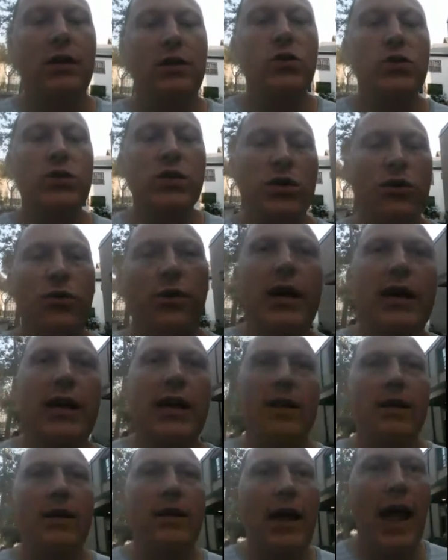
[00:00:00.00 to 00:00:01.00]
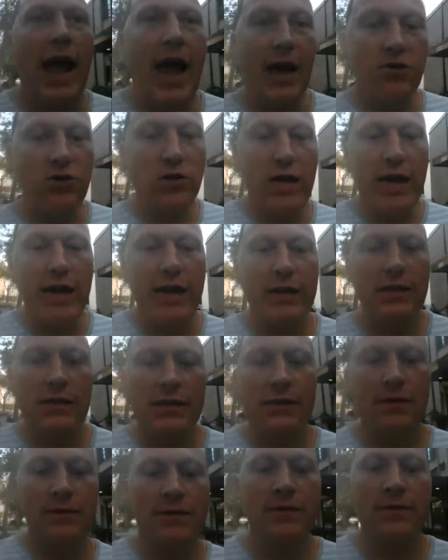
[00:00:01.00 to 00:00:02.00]
using the right
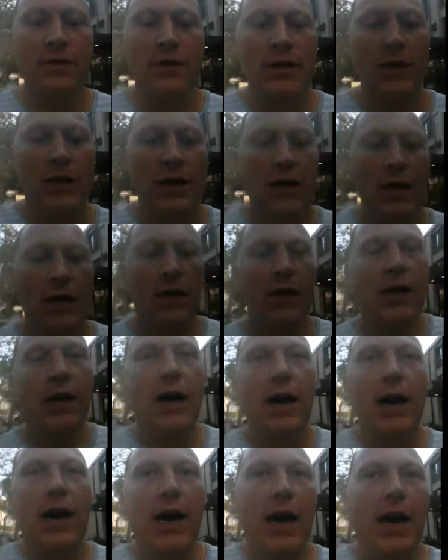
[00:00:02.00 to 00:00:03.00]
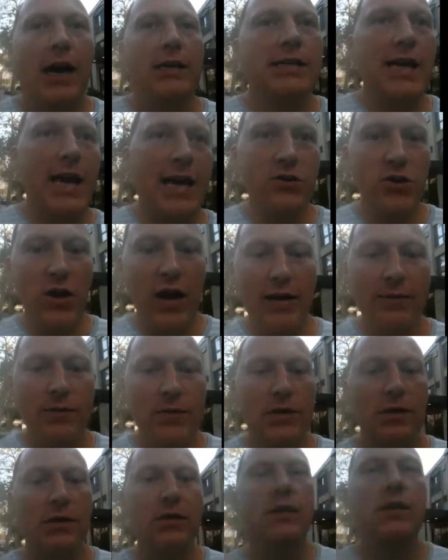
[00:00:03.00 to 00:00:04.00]
hashtags, tag
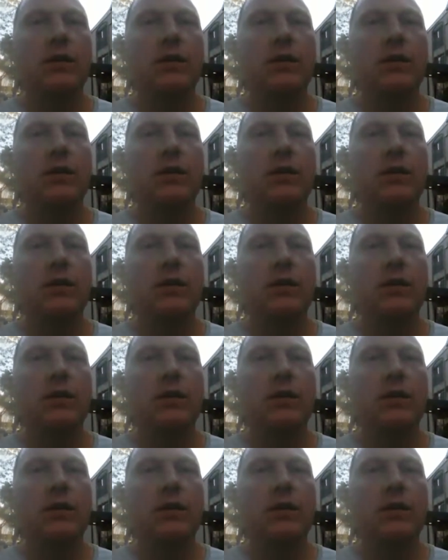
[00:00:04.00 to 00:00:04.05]
tribes,